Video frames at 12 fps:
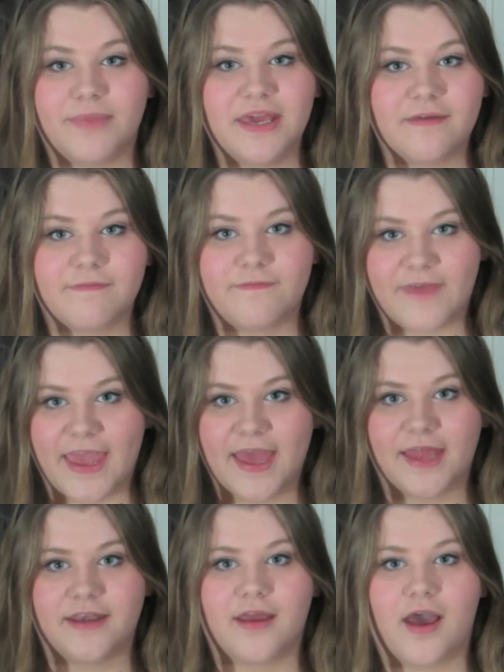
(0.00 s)
big
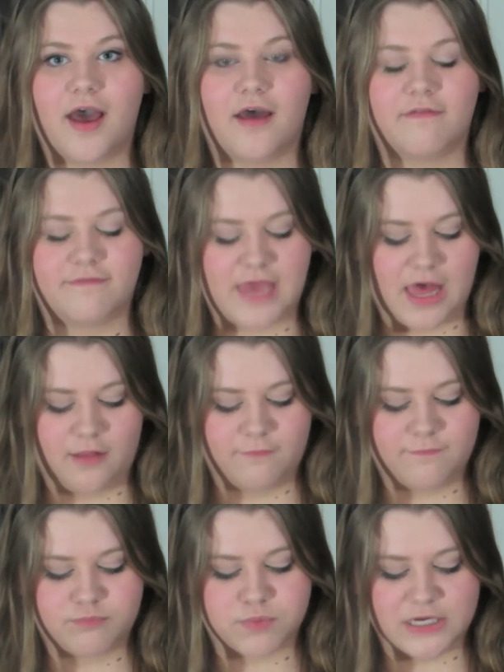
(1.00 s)
fan of
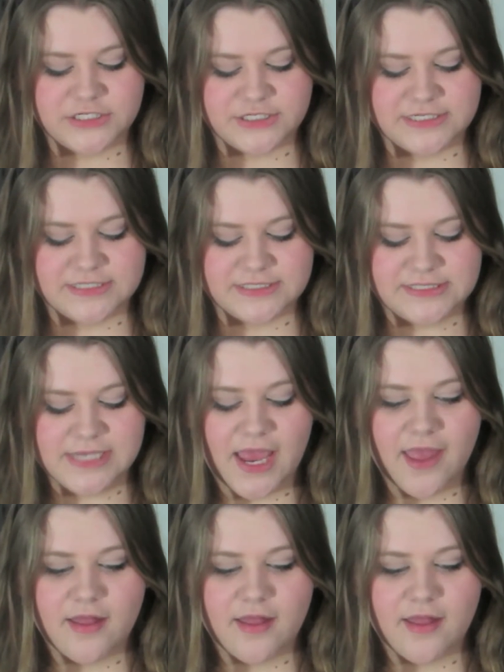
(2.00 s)
e.l.f. brushes.